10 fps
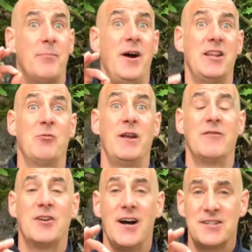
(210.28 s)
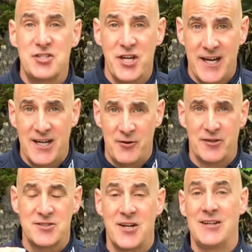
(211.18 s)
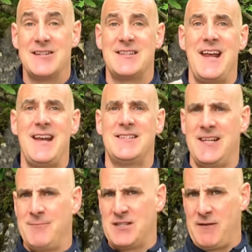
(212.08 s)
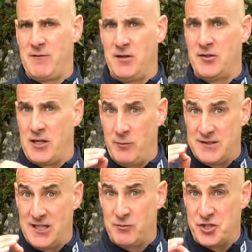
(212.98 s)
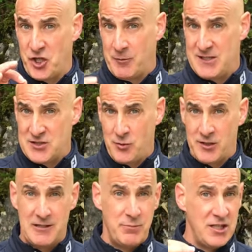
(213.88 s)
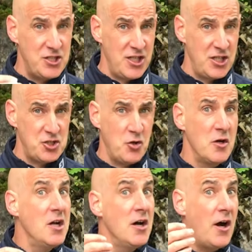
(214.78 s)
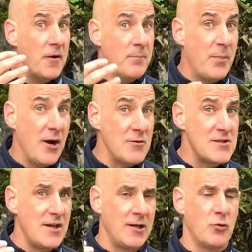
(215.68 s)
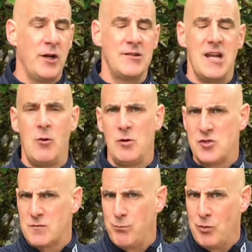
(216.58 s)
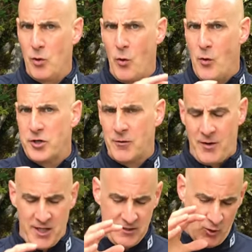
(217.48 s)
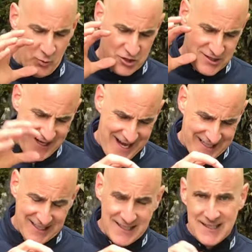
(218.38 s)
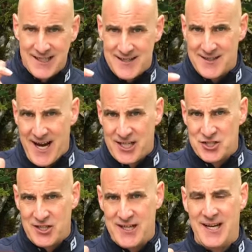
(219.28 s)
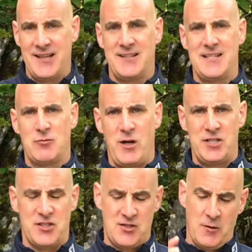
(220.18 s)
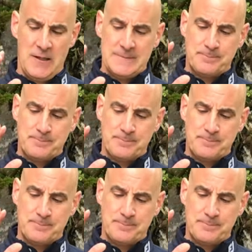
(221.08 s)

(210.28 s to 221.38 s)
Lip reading: by the way, you've got to check out our Titleist SM7 video that we did with Jeremy Stone at the PGA show on bounce and grind. It will just blow your mind how much tech is actually in these wedges. So